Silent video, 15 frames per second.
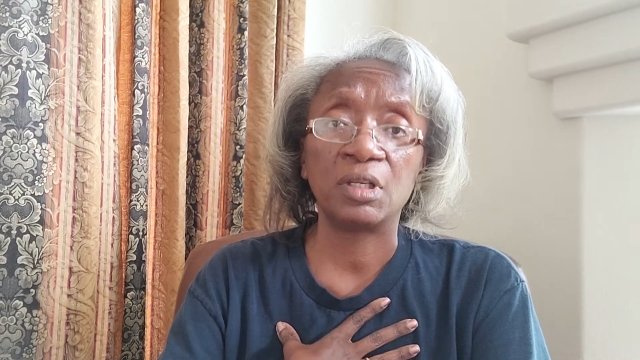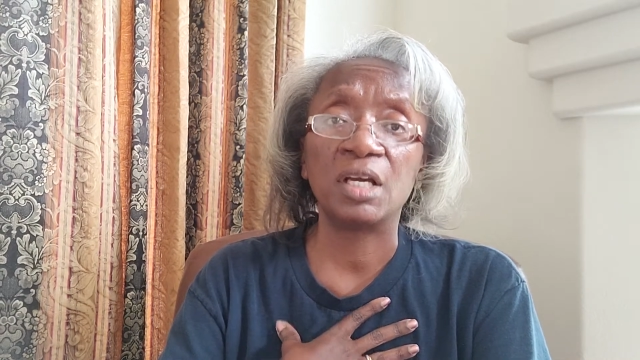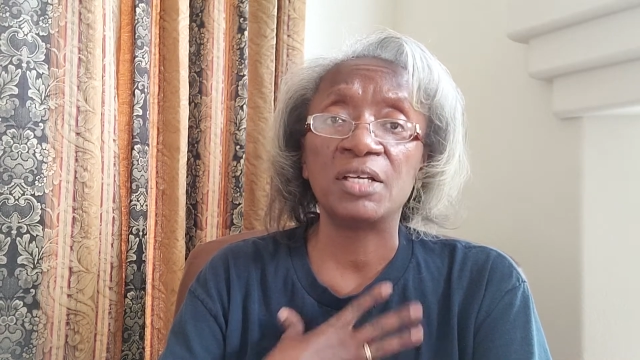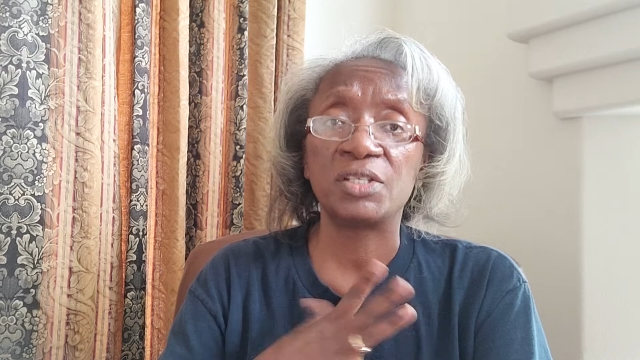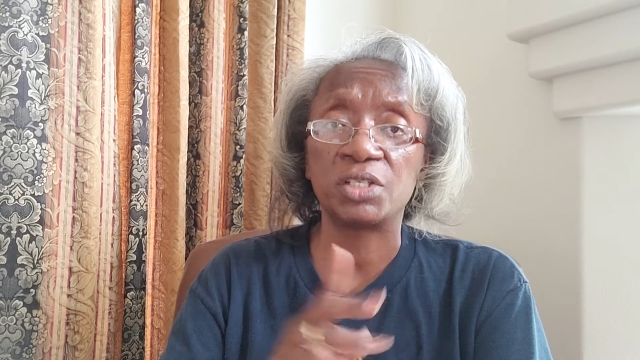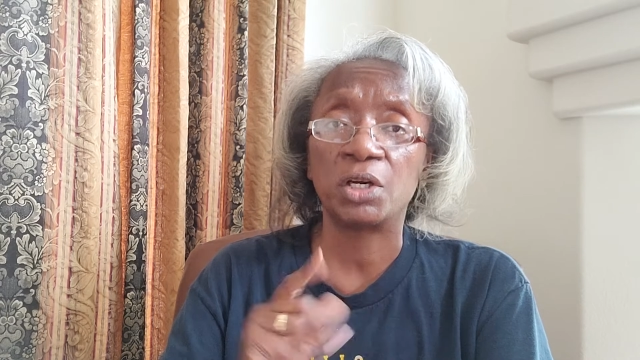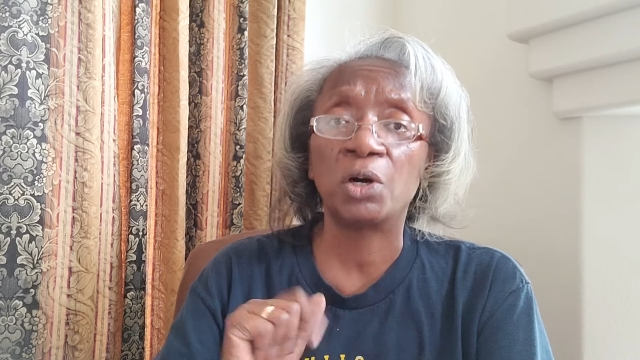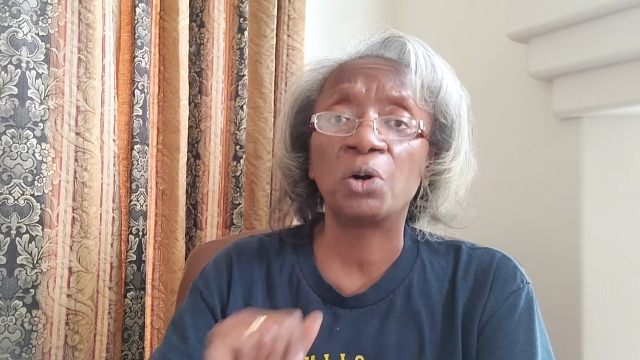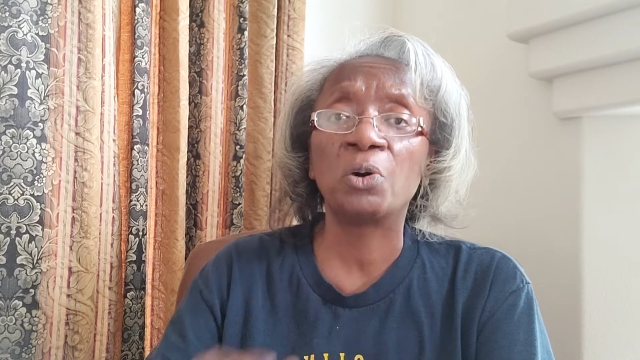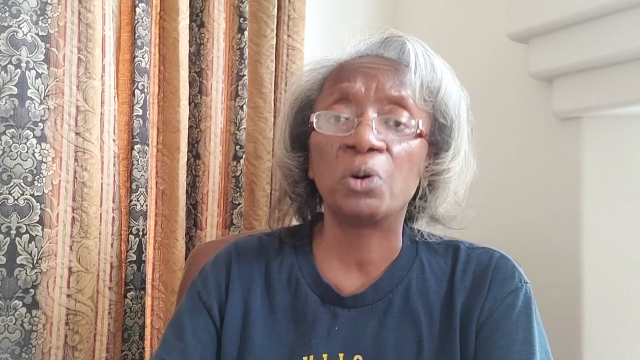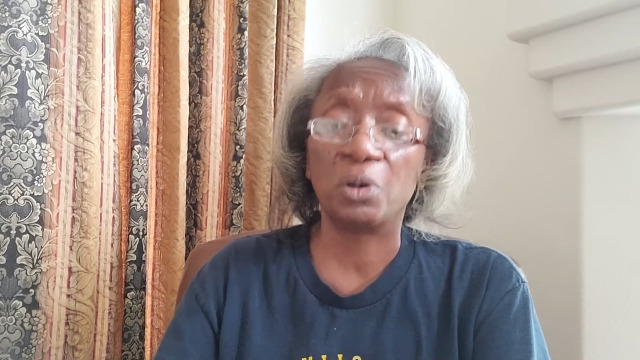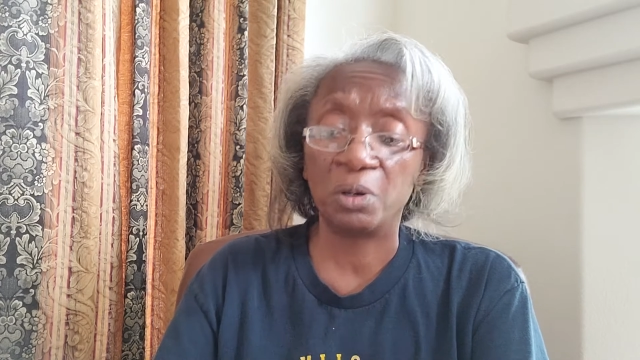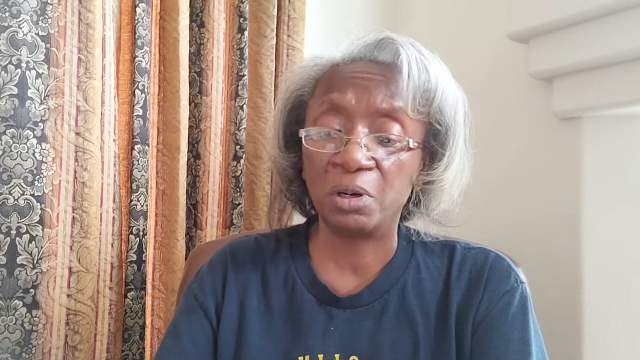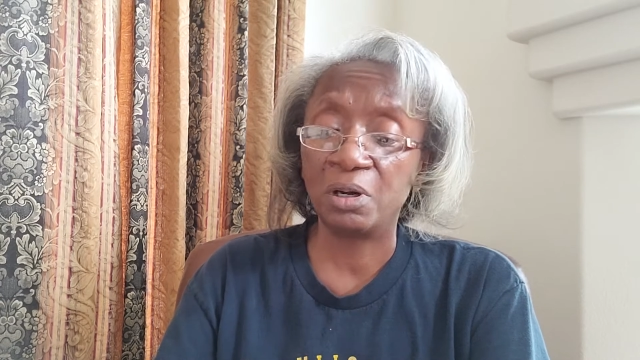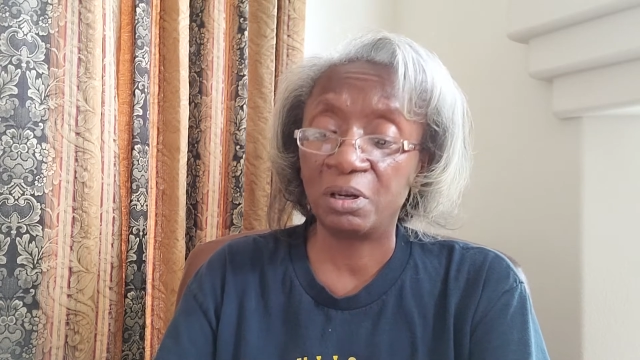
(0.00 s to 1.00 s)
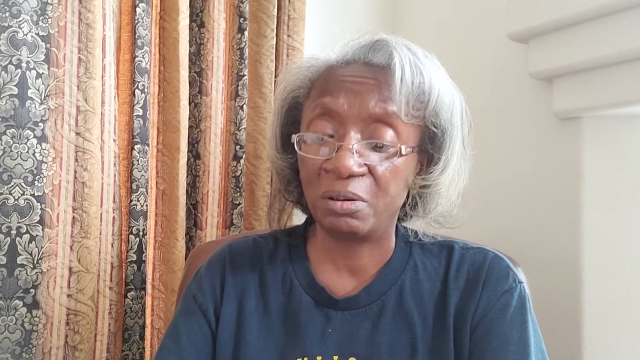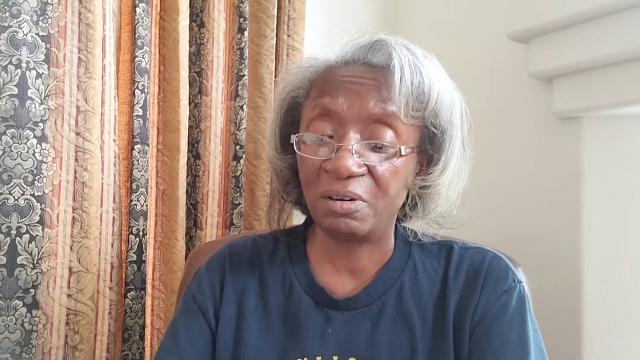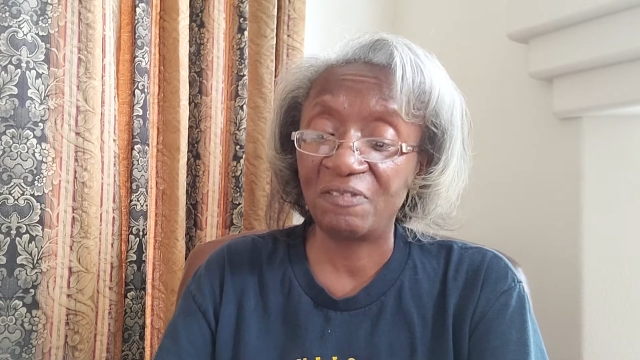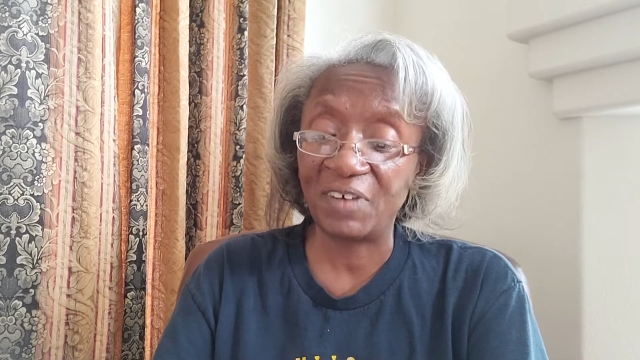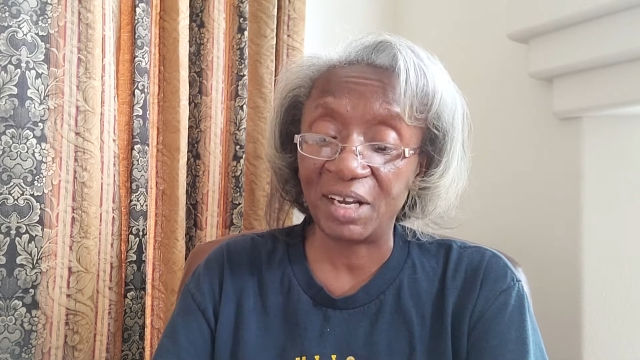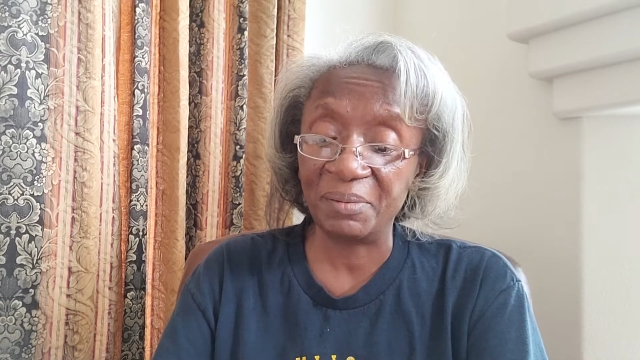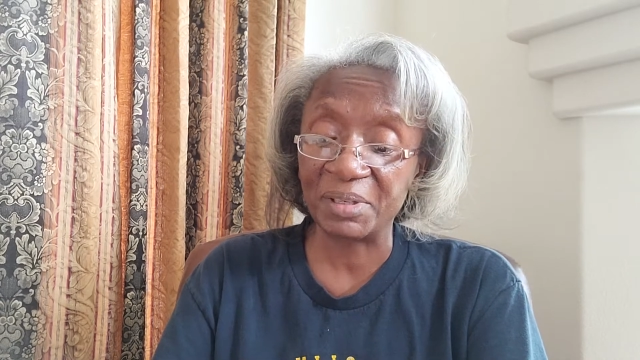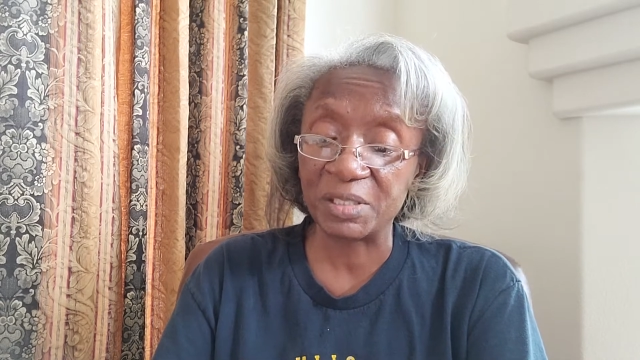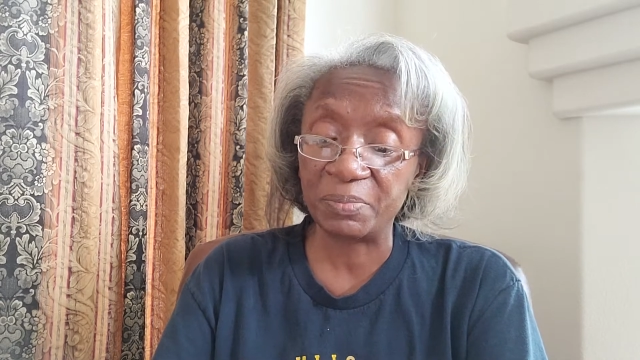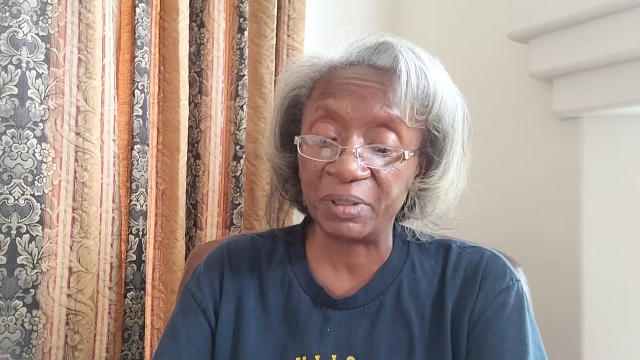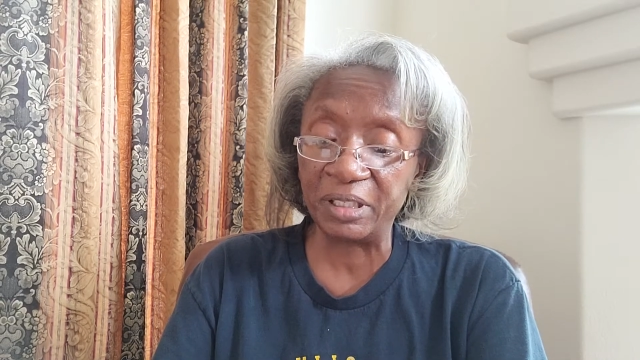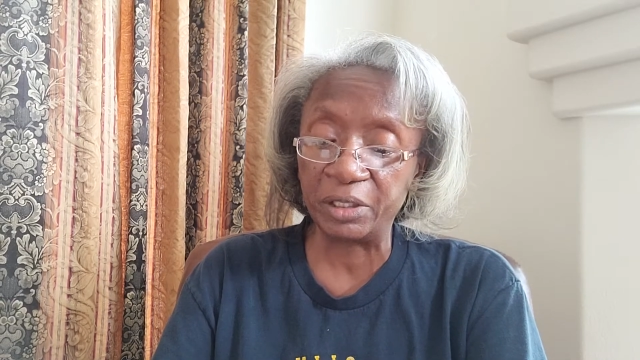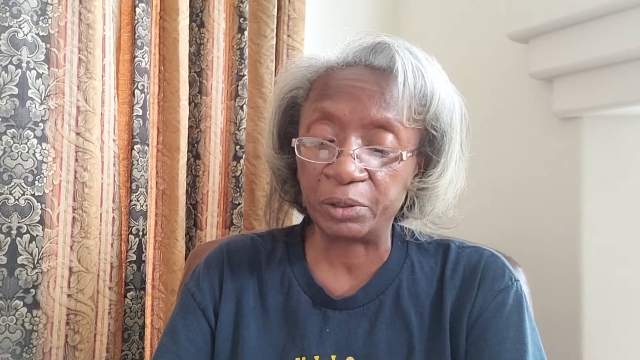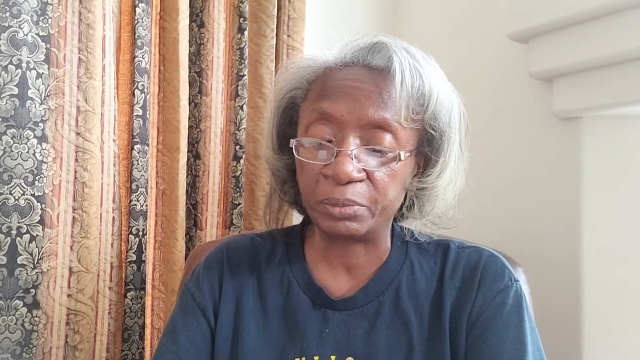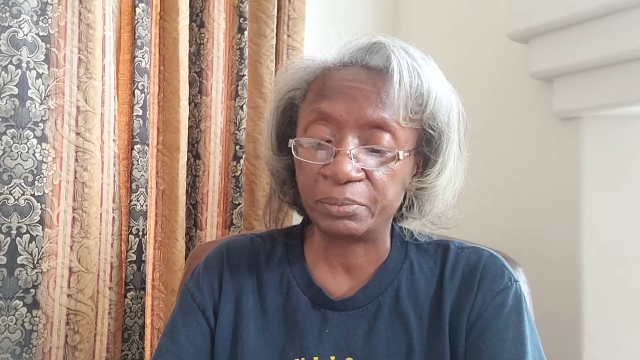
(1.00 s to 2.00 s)
And so Vitamix
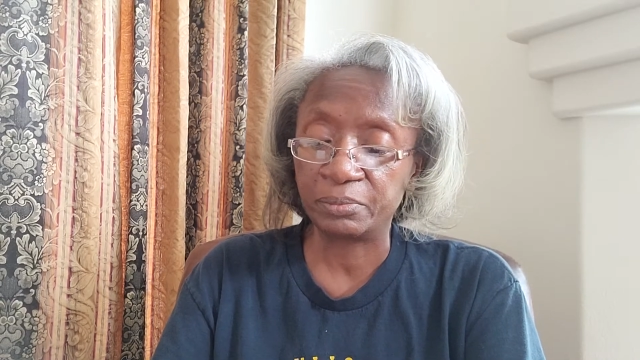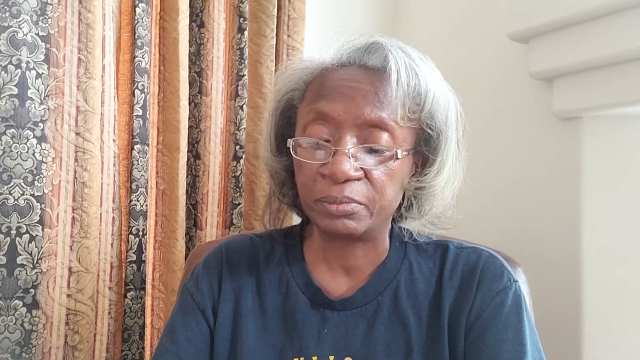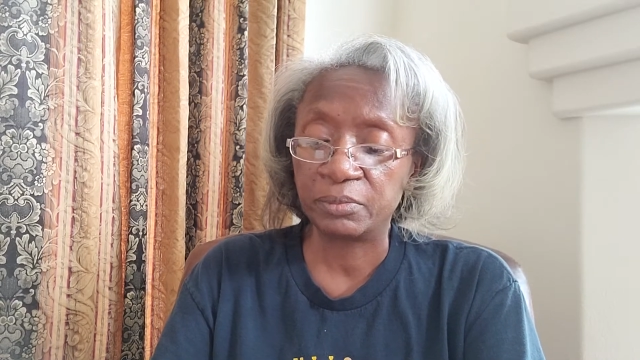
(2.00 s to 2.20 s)
blender.